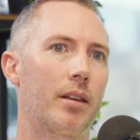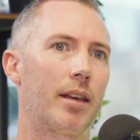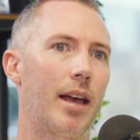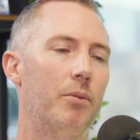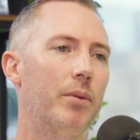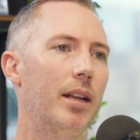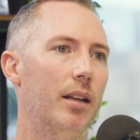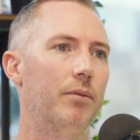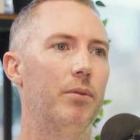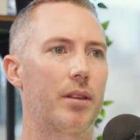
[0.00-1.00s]
can we
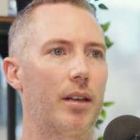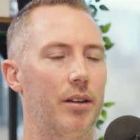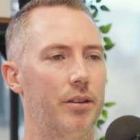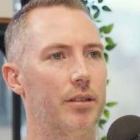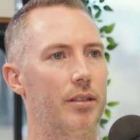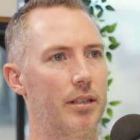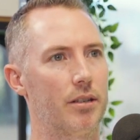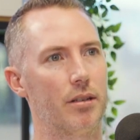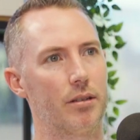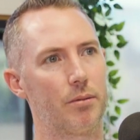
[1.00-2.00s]
live with our own
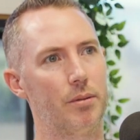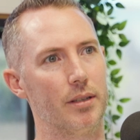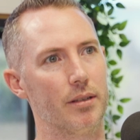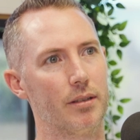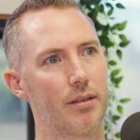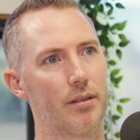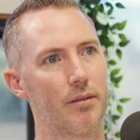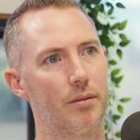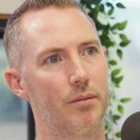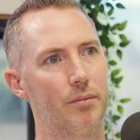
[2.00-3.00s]
digital twins
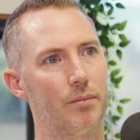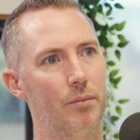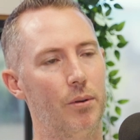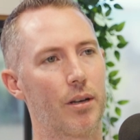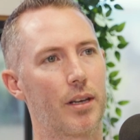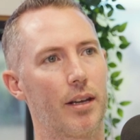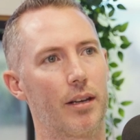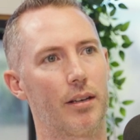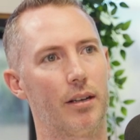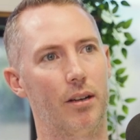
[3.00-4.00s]

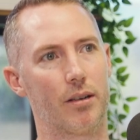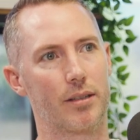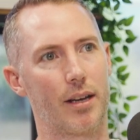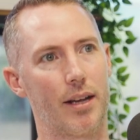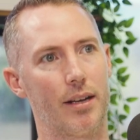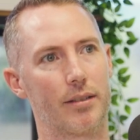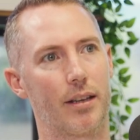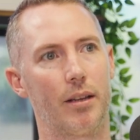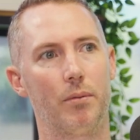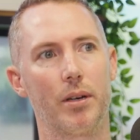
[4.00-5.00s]
working alongside us?
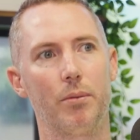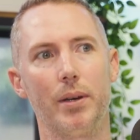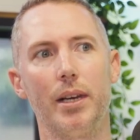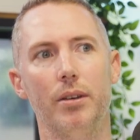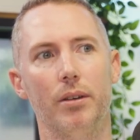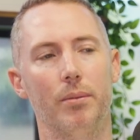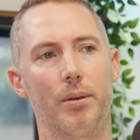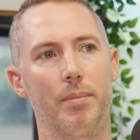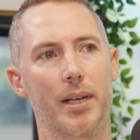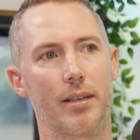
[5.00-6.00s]
And then what do we do?
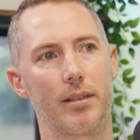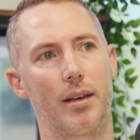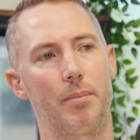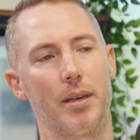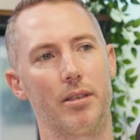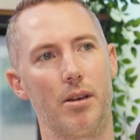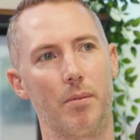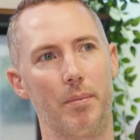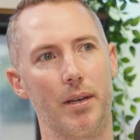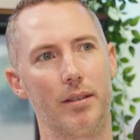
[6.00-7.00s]
What makes us happy as
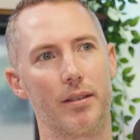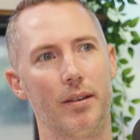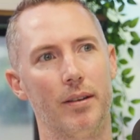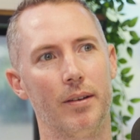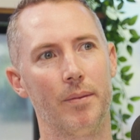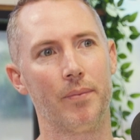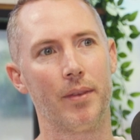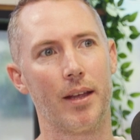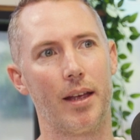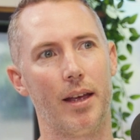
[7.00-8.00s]
human beings?
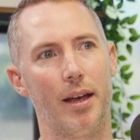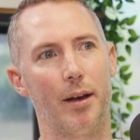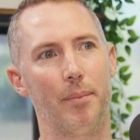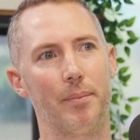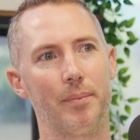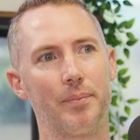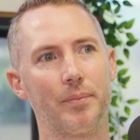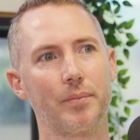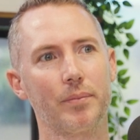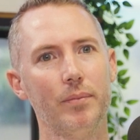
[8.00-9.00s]

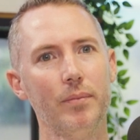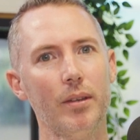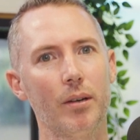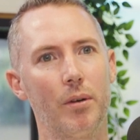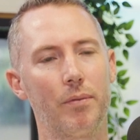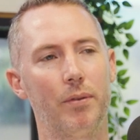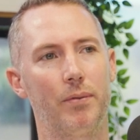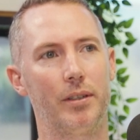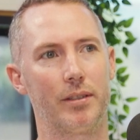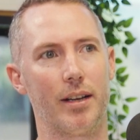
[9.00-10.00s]
What
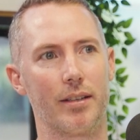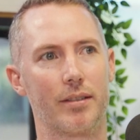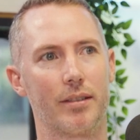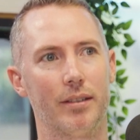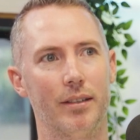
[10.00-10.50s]
fulfills us?